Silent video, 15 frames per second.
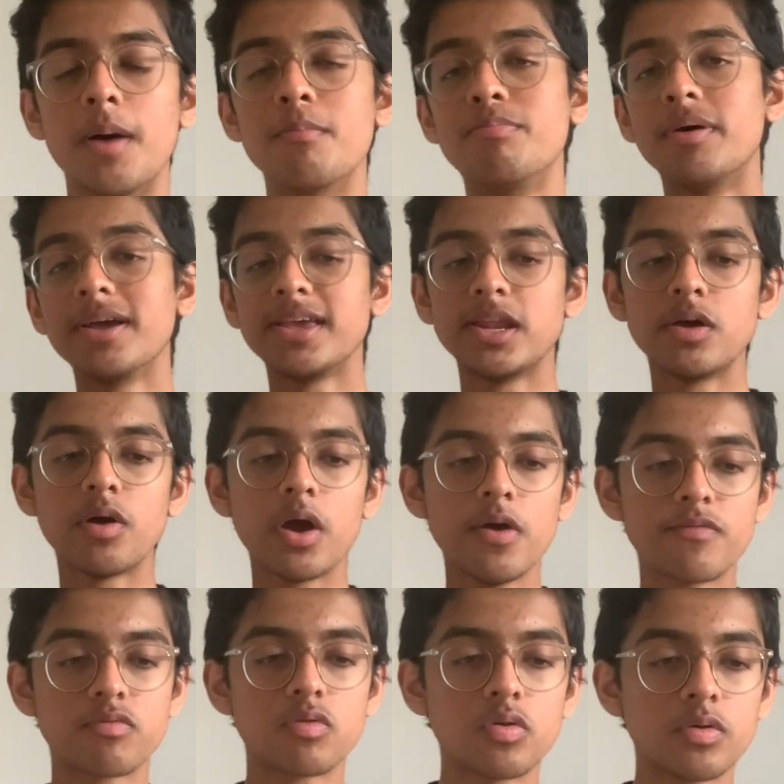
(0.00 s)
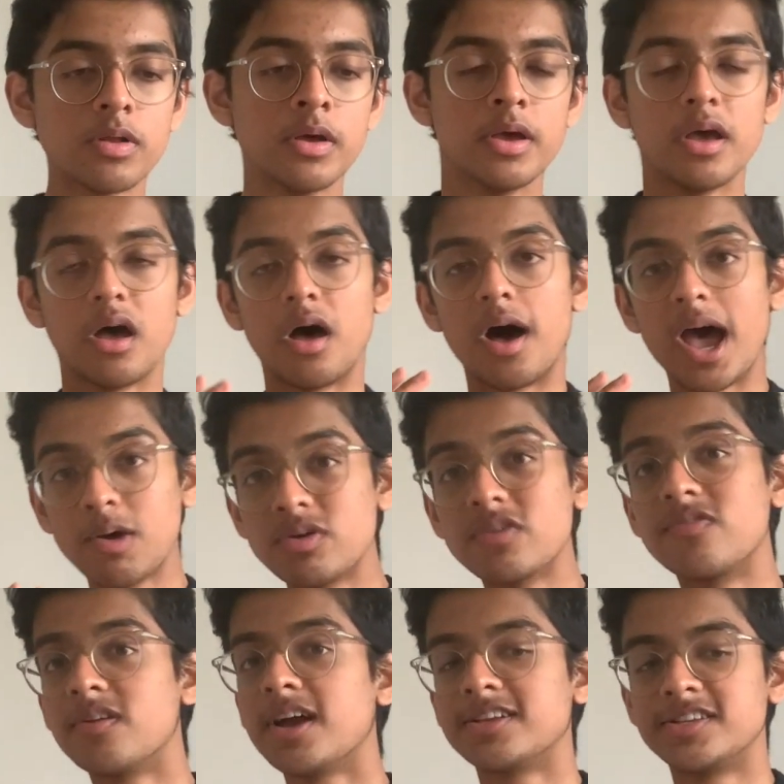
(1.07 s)
But, you know, overall, I would have
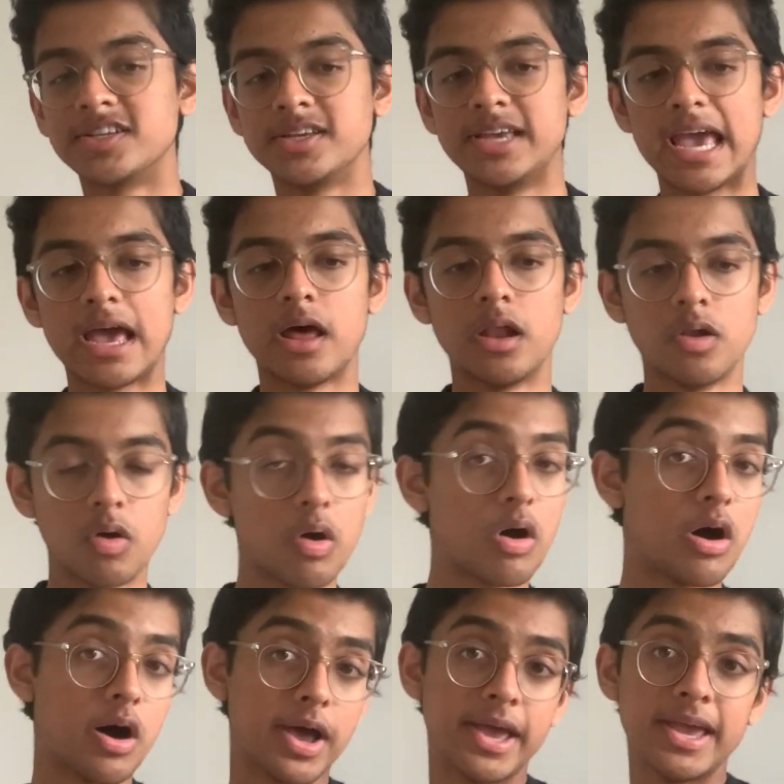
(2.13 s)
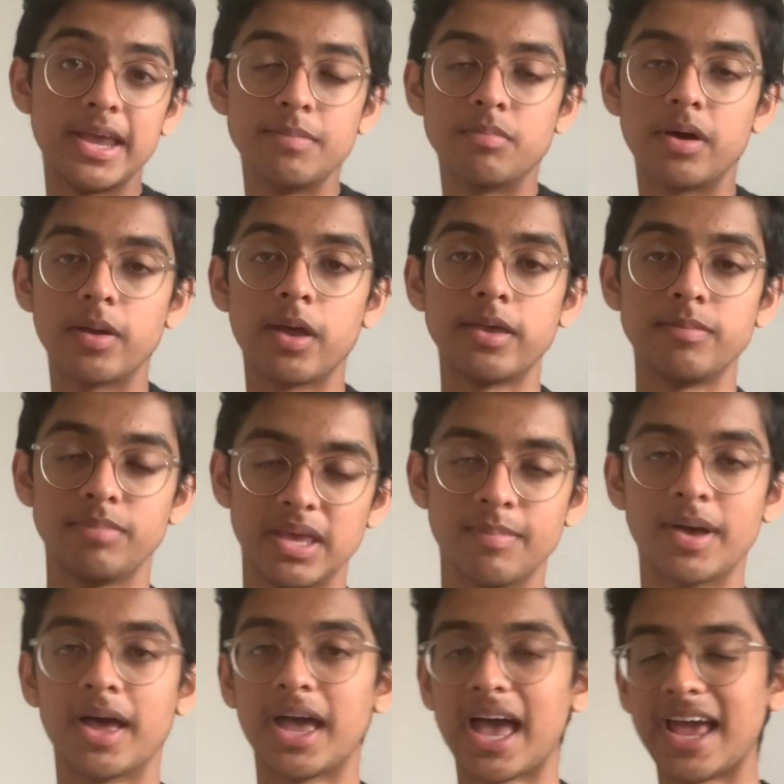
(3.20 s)
liked to get a lot higher in my
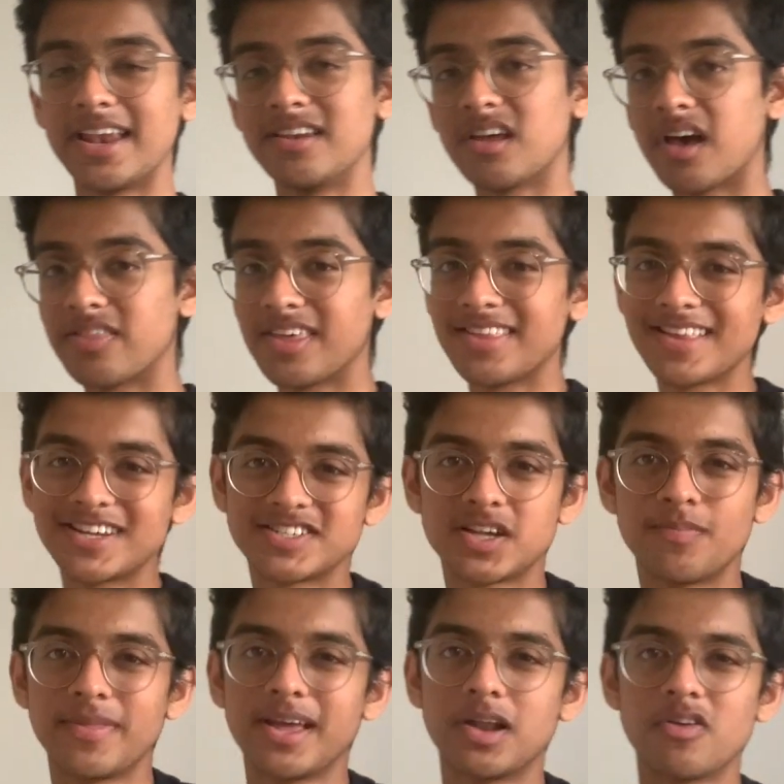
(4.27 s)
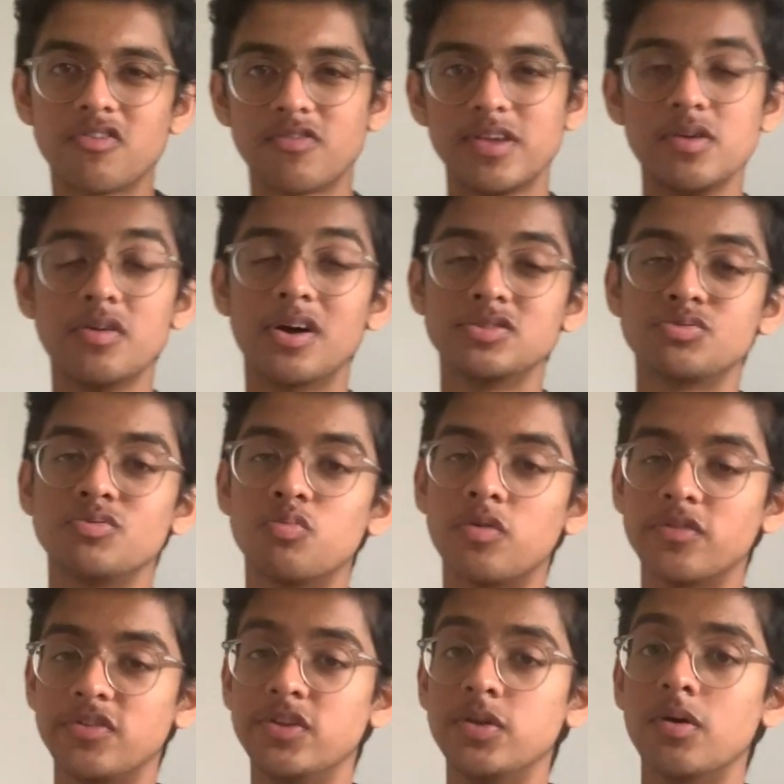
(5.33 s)
BMAT, and I think that's something a lot of you guys would
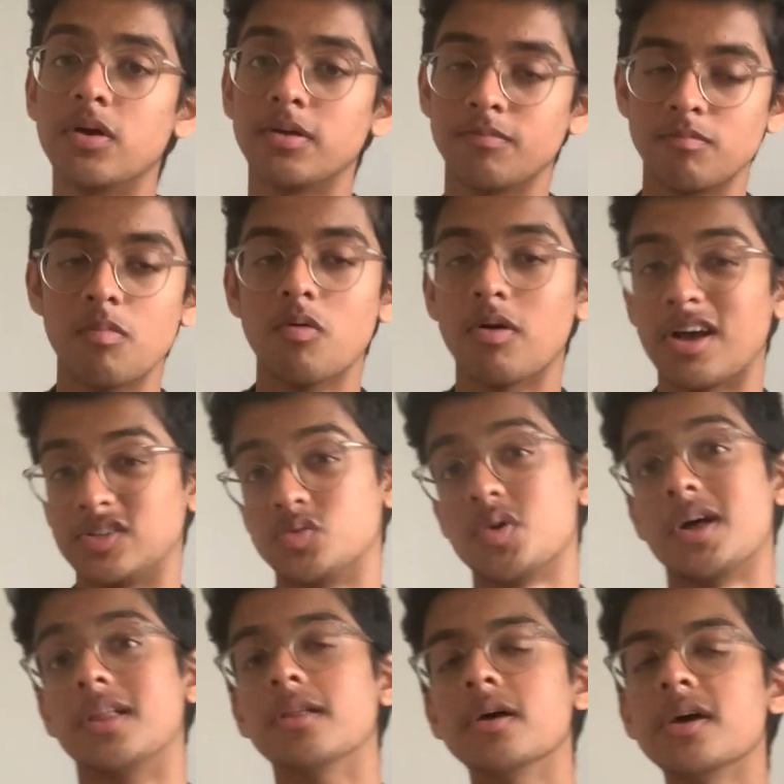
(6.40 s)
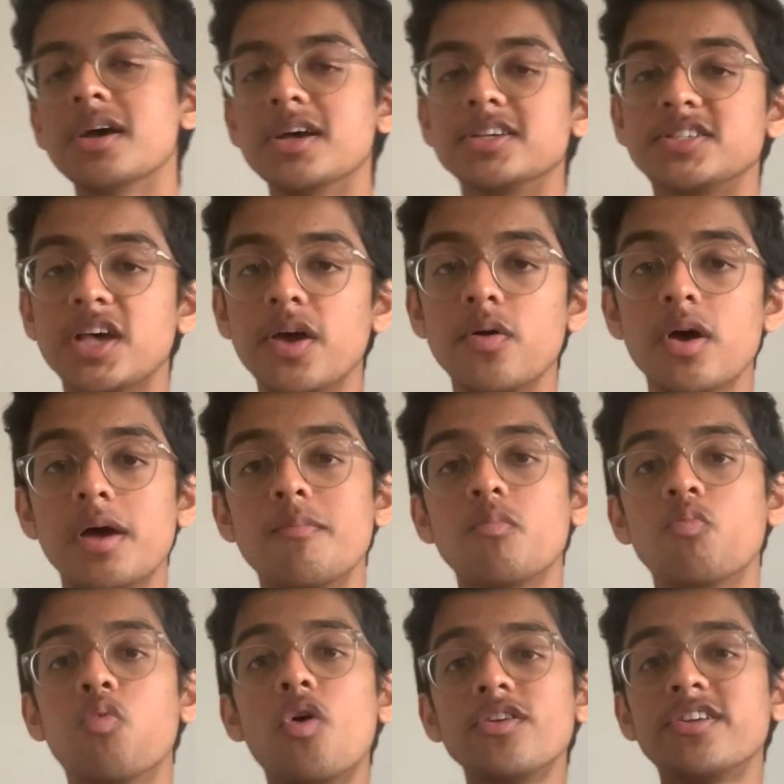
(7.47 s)
want to do more as well. So,
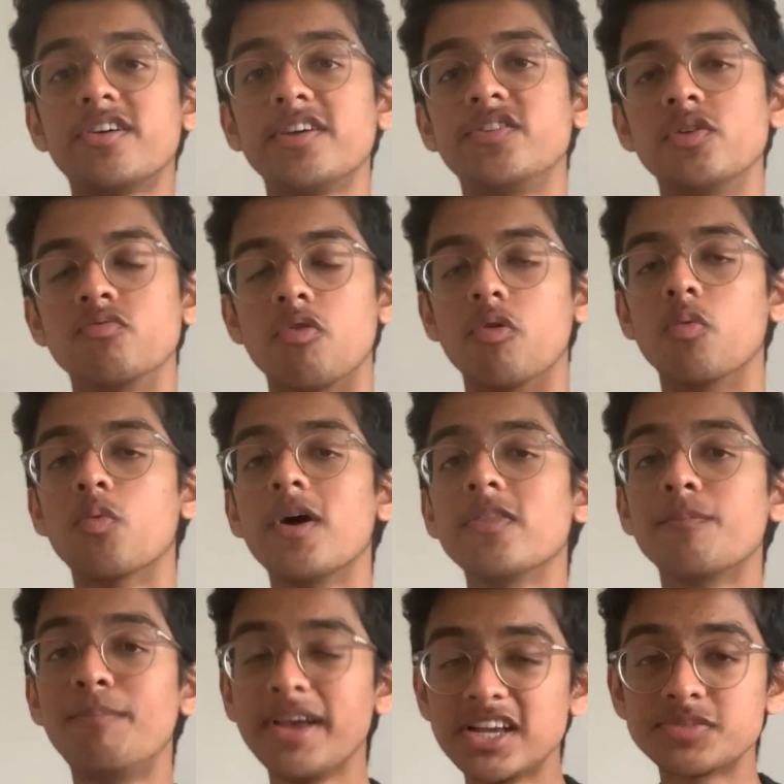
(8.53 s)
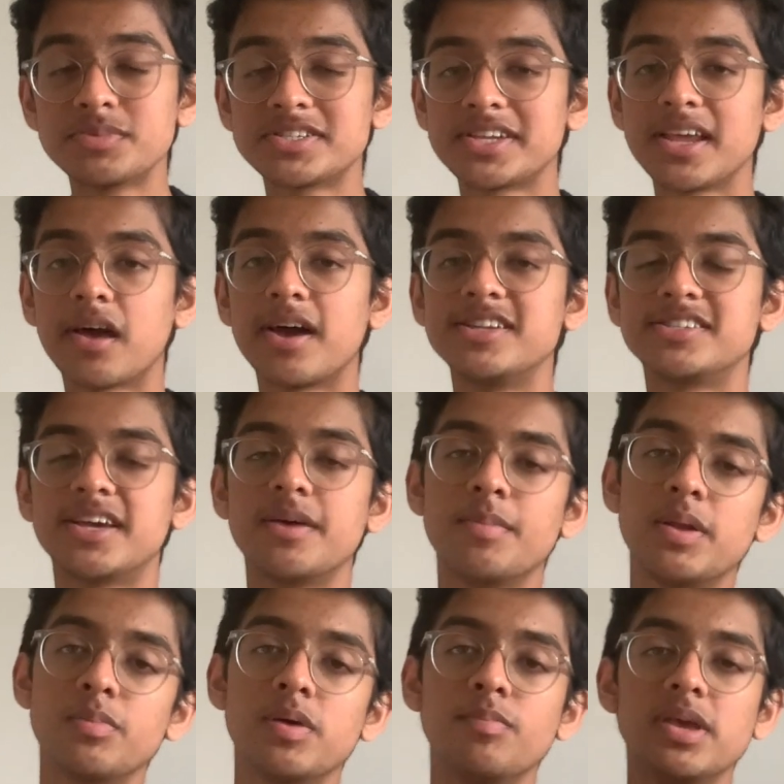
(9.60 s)
what did I do wrong? Well, the biggest mistake I'd say I made
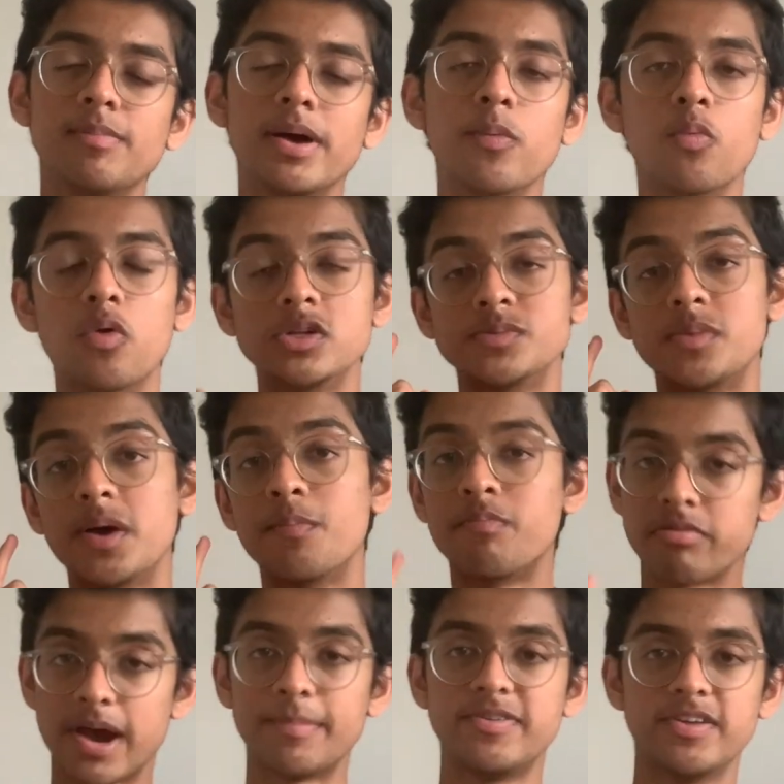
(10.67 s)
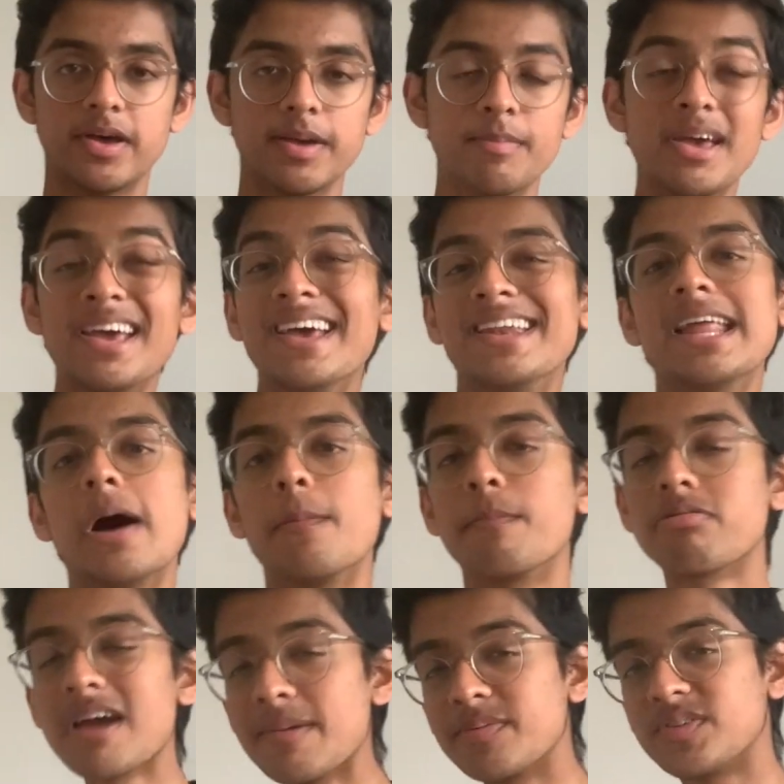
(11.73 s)
in my BMAT was my prep time. Now,
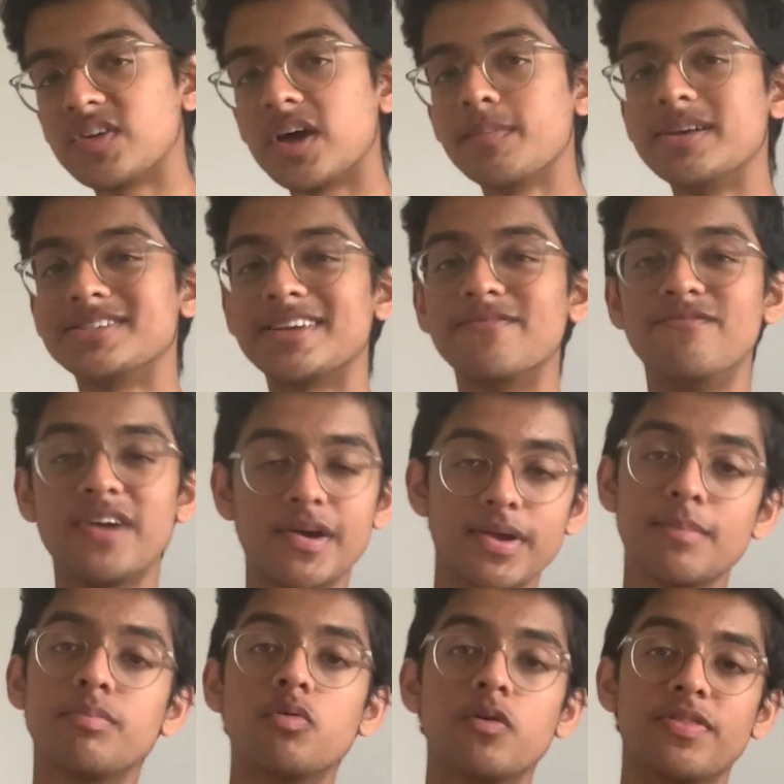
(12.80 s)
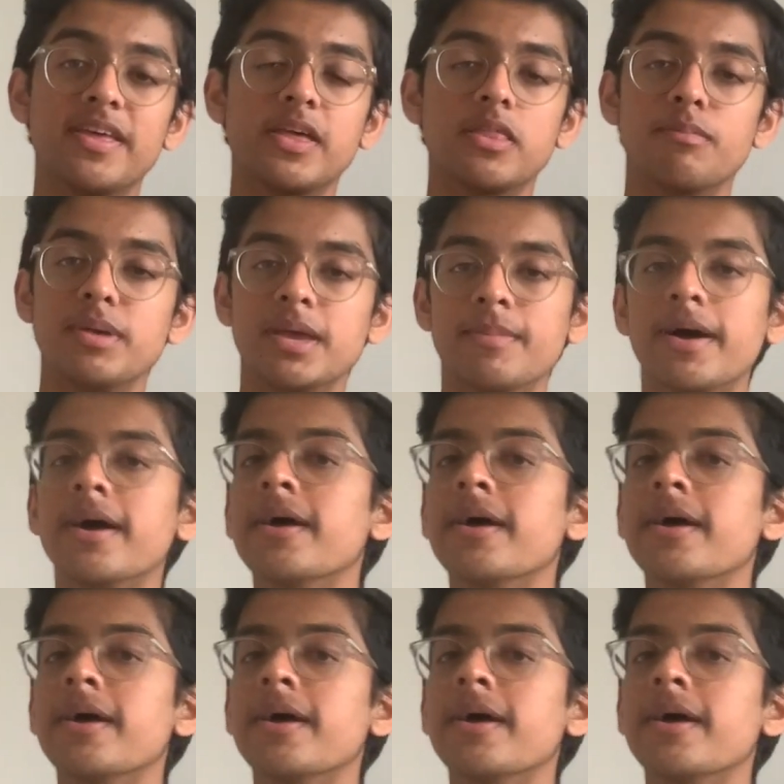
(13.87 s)
prep time is a very important thing in the BMAT.